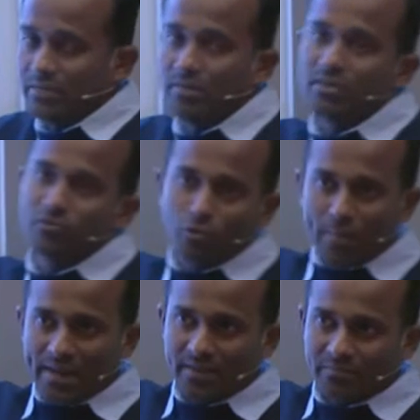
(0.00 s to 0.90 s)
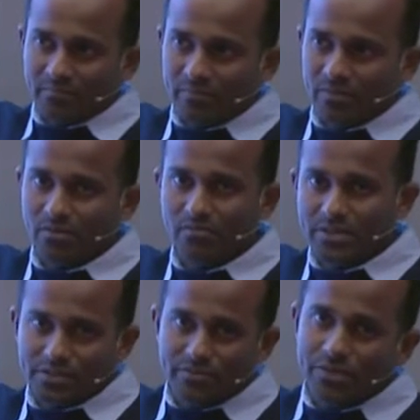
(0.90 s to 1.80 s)
a workflow manner,
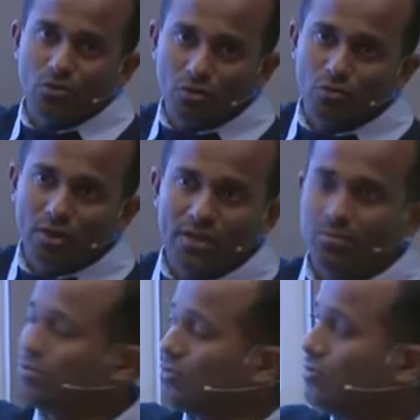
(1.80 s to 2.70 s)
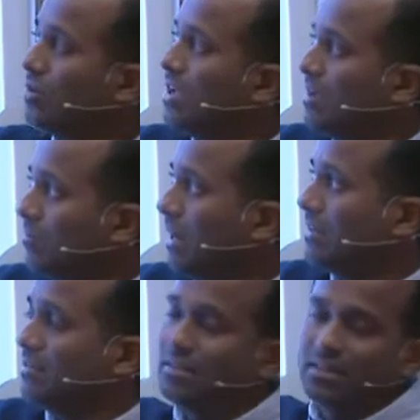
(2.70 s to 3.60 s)
which we don't do at WSO2, but
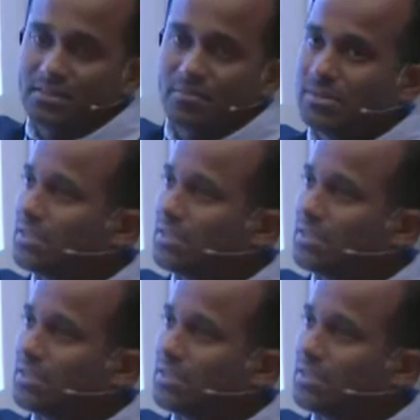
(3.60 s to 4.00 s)
this is something